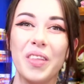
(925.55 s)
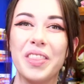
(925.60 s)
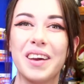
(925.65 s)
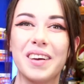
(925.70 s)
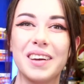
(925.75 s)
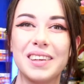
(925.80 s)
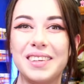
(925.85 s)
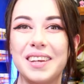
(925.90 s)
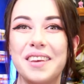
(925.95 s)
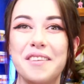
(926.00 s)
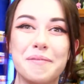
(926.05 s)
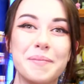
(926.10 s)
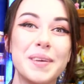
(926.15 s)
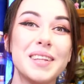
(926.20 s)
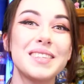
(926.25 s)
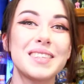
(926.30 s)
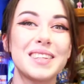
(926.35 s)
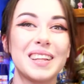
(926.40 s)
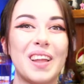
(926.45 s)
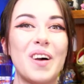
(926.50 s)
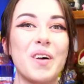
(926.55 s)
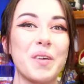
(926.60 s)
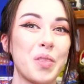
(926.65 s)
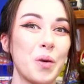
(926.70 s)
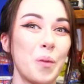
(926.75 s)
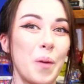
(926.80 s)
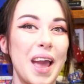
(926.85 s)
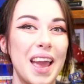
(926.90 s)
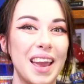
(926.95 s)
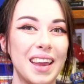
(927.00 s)
their achievements along the
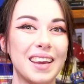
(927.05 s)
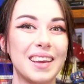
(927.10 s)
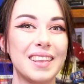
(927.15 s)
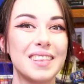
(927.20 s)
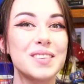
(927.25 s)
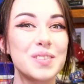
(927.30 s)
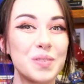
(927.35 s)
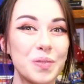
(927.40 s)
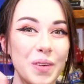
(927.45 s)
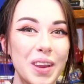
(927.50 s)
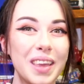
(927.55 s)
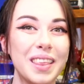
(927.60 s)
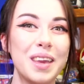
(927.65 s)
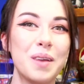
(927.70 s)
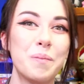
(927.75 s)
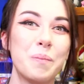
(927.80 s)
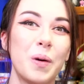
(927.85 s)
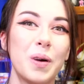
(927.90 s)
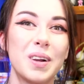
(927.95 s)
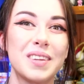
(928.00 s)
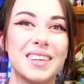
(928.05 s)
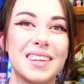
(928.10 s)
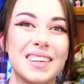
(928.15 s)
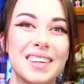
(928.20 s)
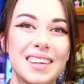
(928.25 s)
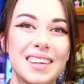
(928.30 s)
way. It's really important.